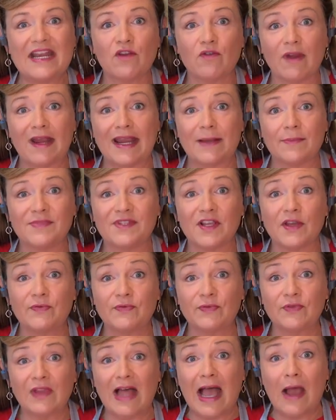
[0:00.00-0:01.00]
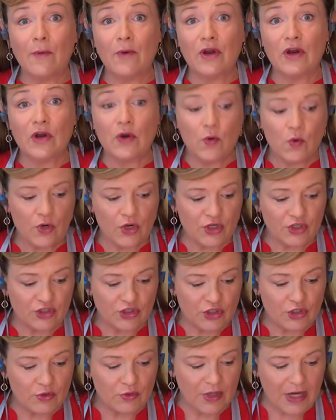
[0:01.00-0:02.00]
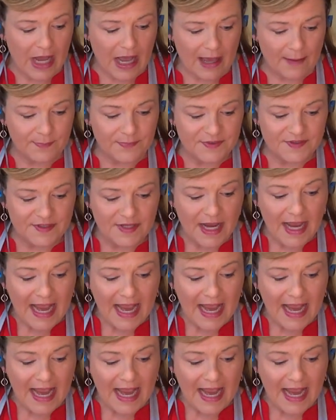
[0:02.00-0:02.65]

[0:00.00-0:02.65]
grams of flour, or 2 cups.